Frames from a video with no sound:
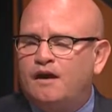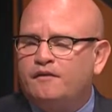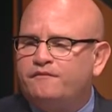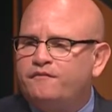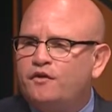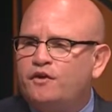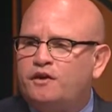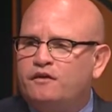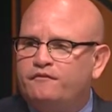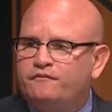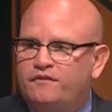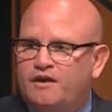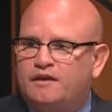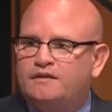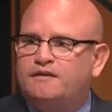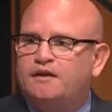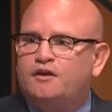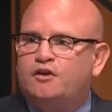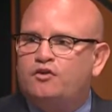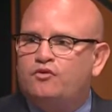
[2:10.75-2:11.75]
for
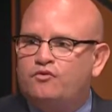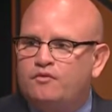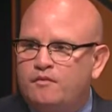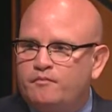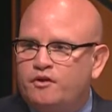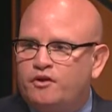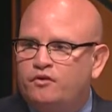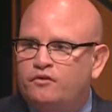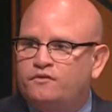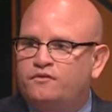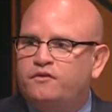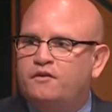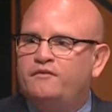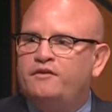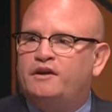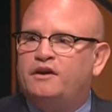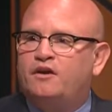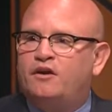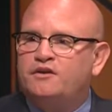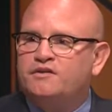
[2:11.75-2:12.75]
convicted criminals
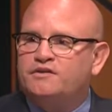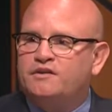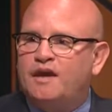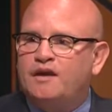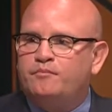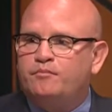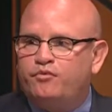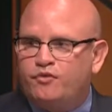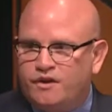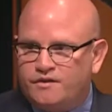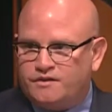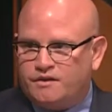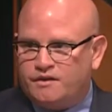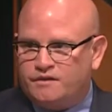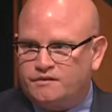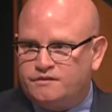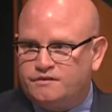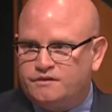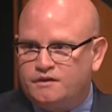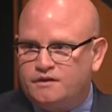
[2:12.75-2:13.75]
living in our state
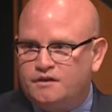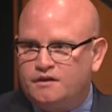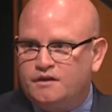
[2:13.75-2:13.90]
prisons